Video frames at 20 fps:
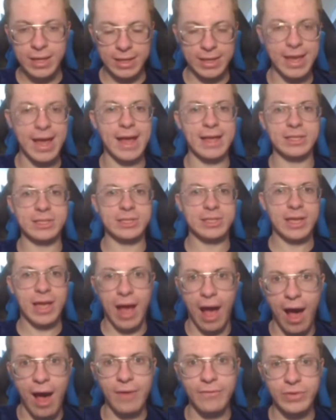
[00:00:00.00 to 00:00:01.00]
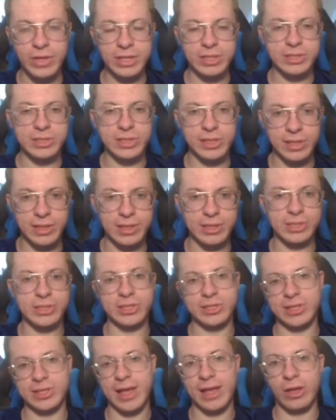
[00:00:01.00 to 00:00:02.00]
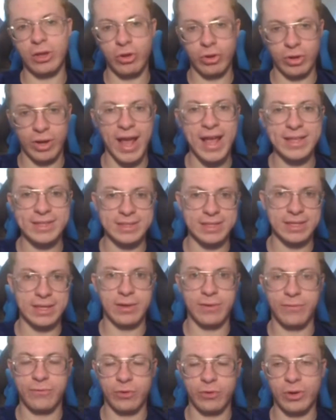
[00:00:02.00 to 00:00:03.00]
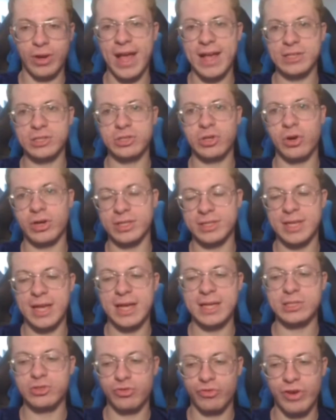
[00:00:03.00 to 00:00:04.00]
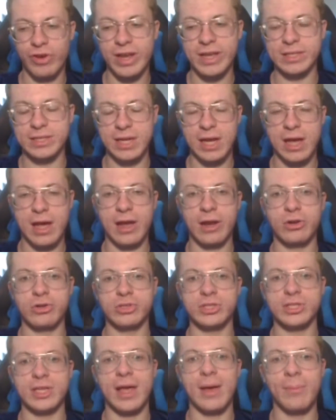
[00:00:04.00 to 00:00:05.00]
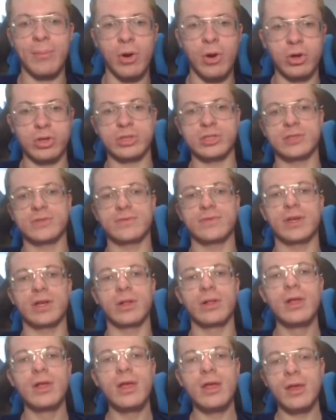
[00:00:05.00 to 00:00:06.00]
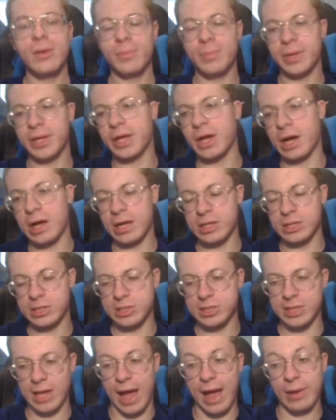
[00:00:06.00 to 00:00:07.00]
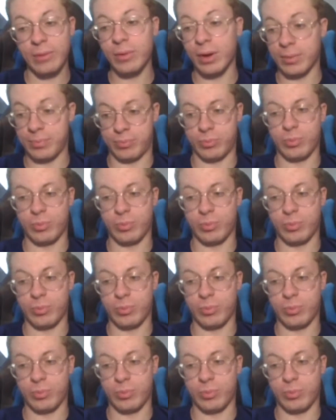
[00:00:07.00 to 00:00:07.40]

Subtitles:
Yes, obviously this is a good idea for NASCAR to test rain tires at Martinsville, because I